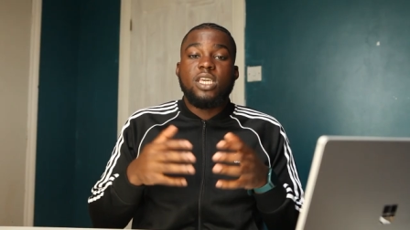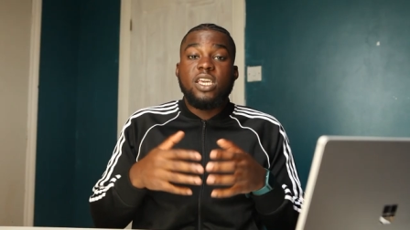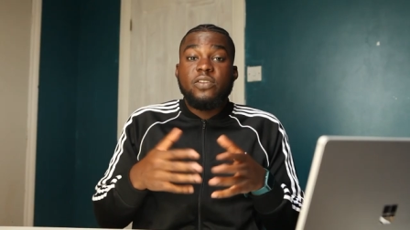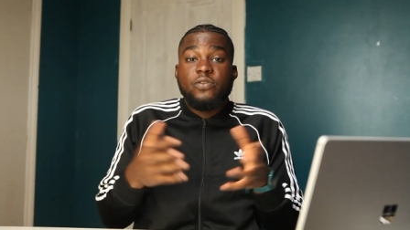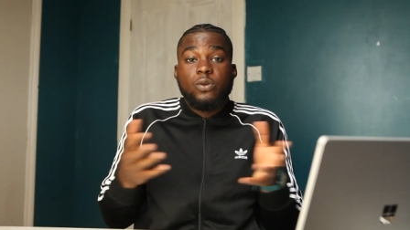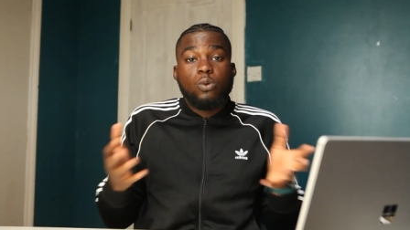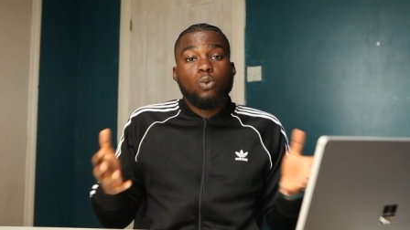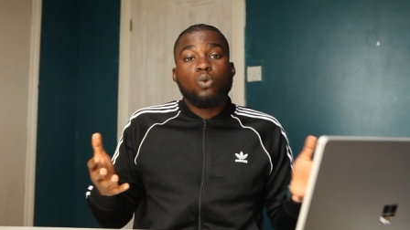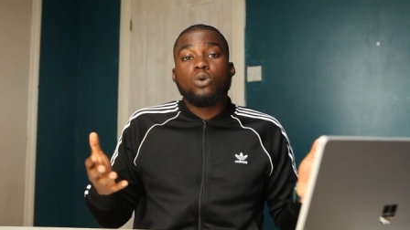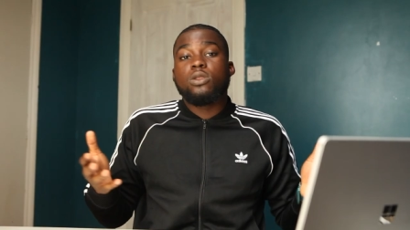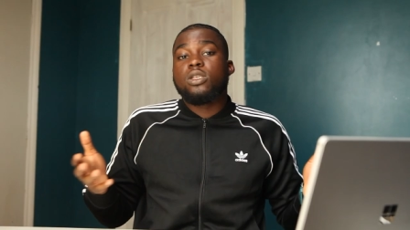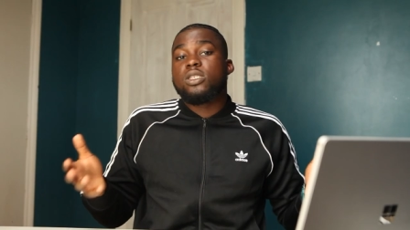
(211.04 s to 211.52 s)

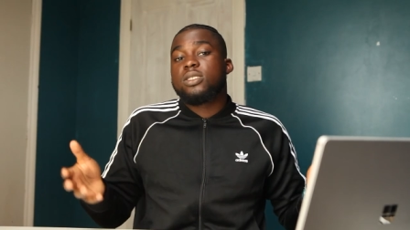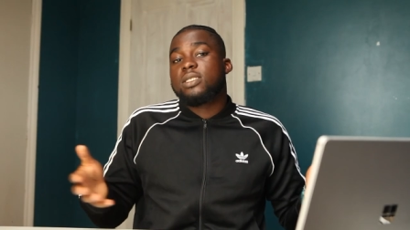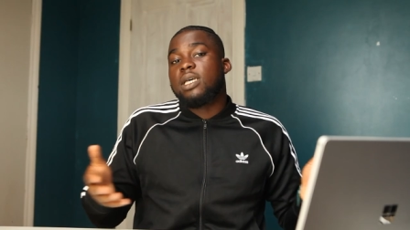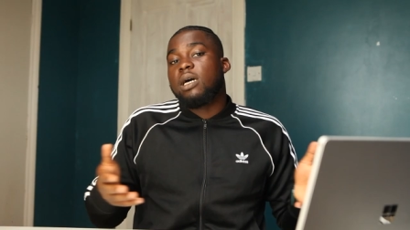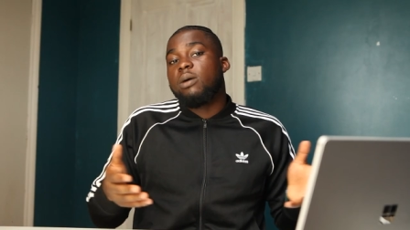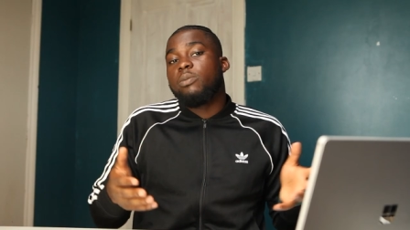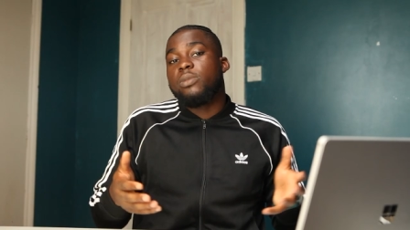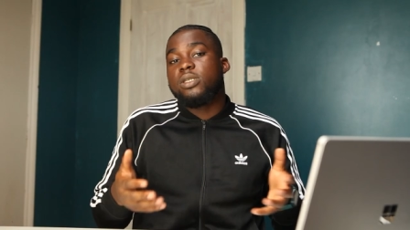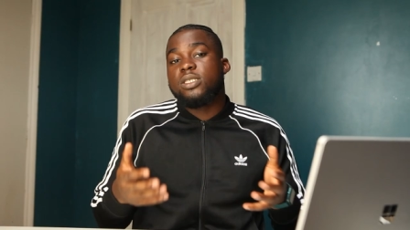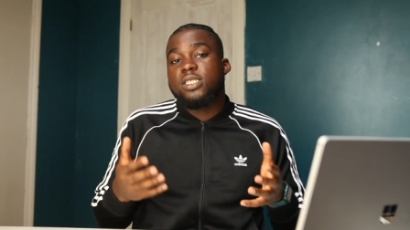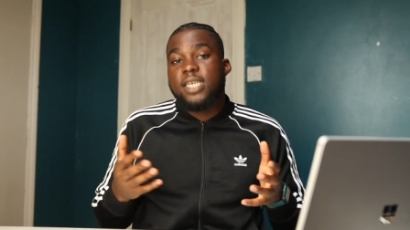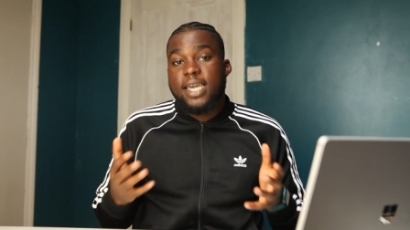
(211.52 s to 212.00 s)
Even Warner
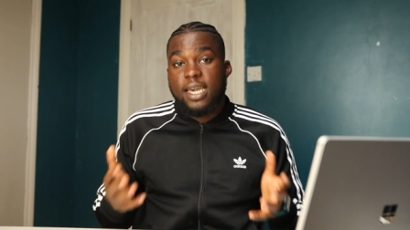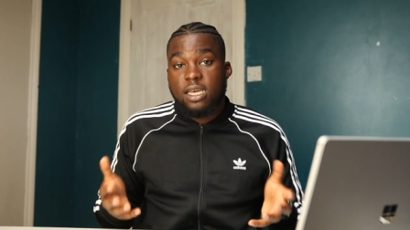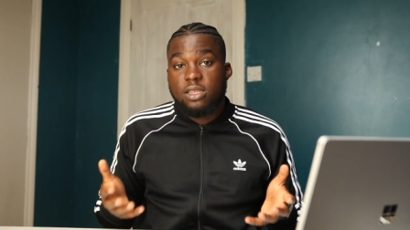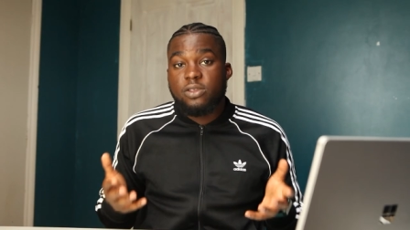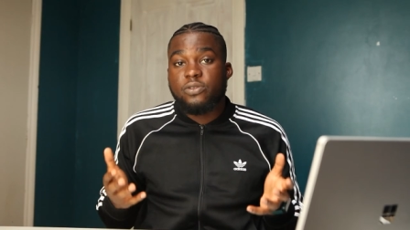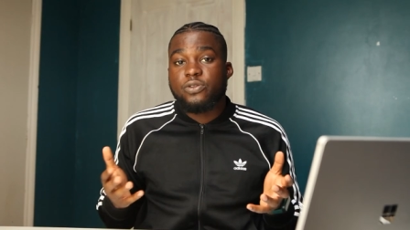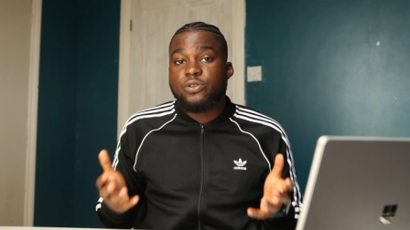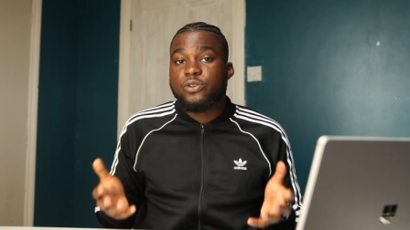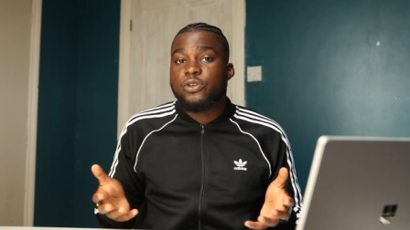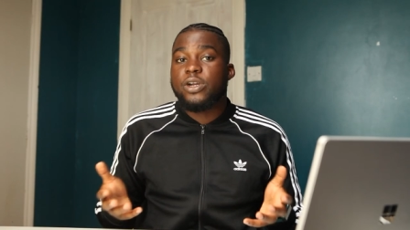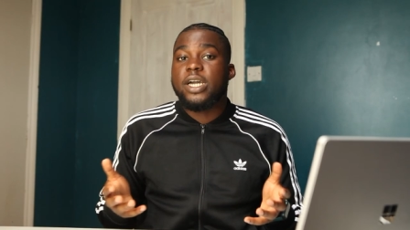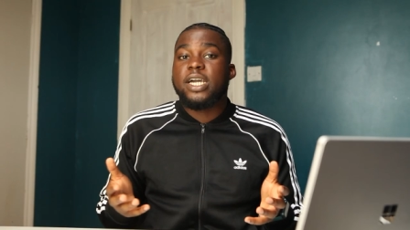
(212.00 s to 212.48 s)
Salmon's Head
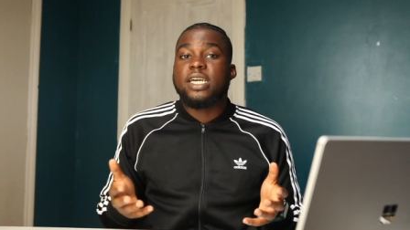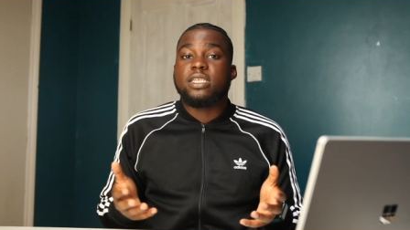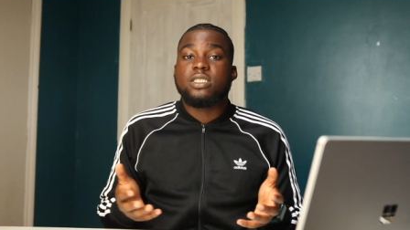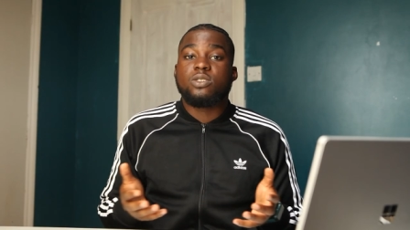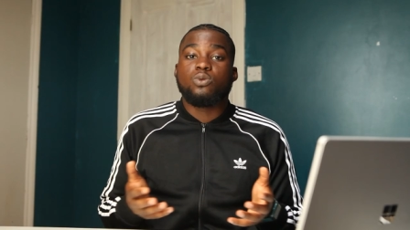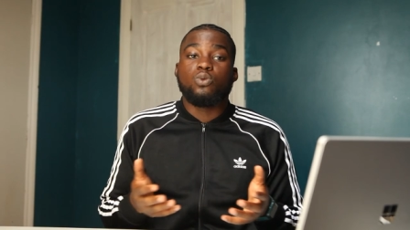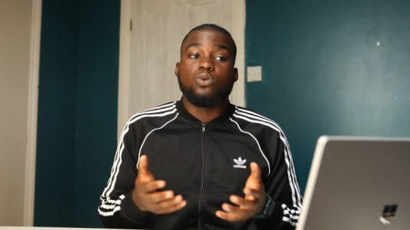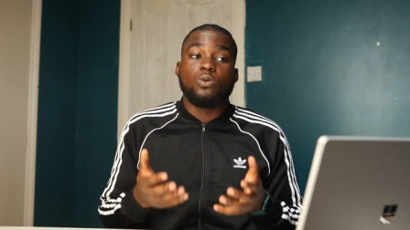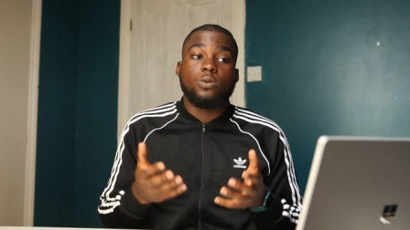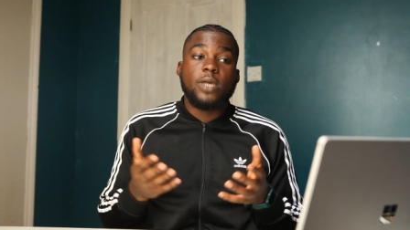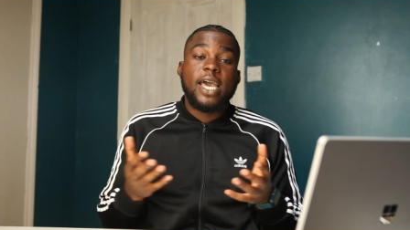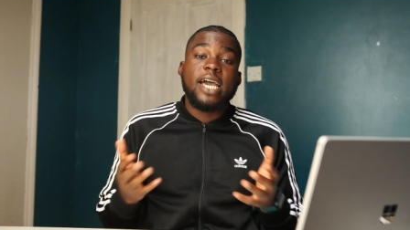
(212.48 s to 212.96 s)
of Christ was